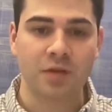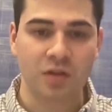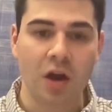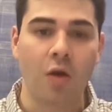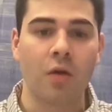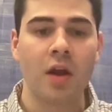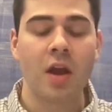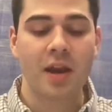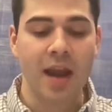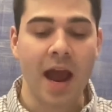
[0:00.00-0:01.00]
So
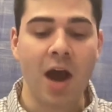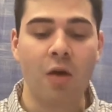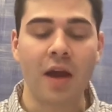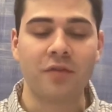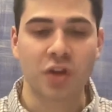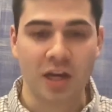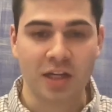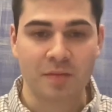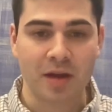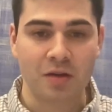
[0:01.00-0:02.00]
now I've
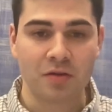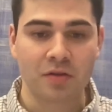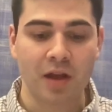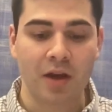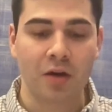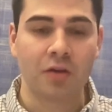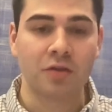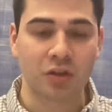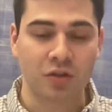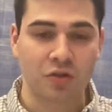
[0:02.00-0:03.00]
changed my newsletter
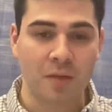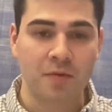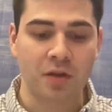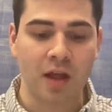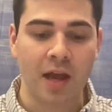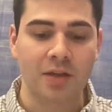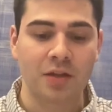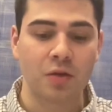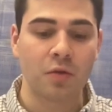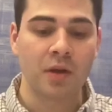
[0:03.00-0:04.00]
description line
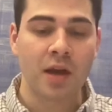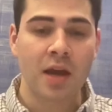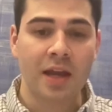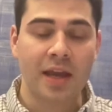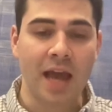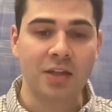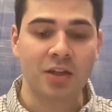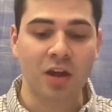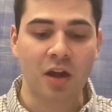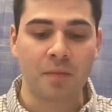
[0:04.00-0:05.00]
to
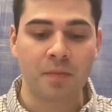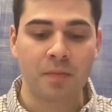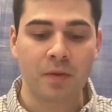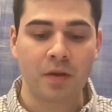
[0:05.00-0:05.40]
catching up